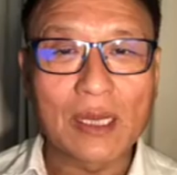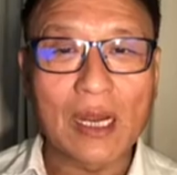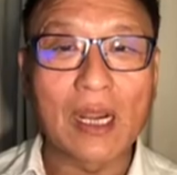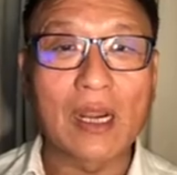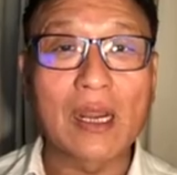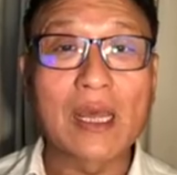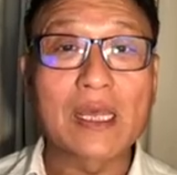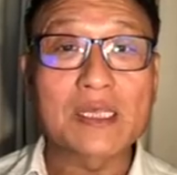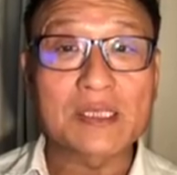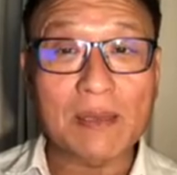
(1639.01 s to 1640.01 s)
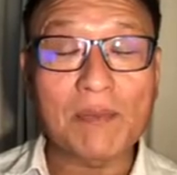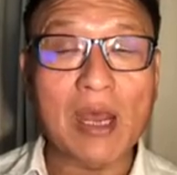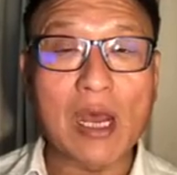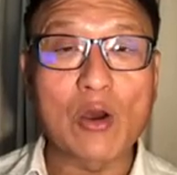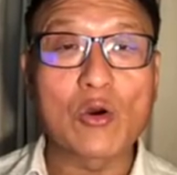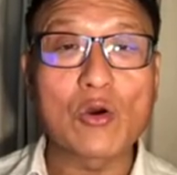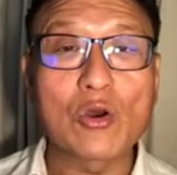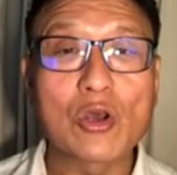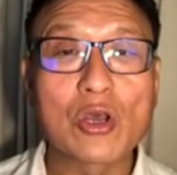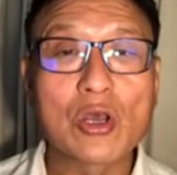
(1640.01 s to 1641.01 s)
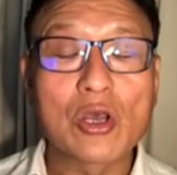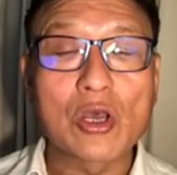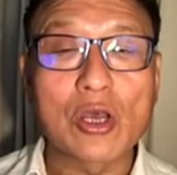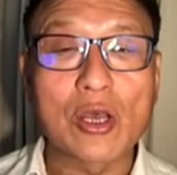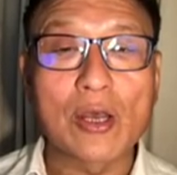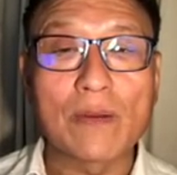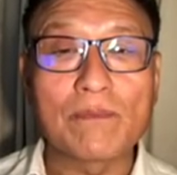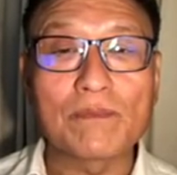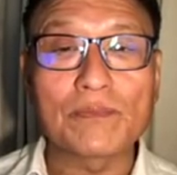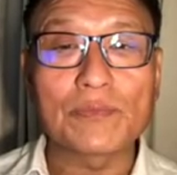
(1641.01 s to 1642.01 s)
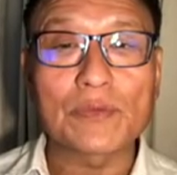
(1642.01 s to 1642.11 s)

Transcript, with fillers: are somehow um,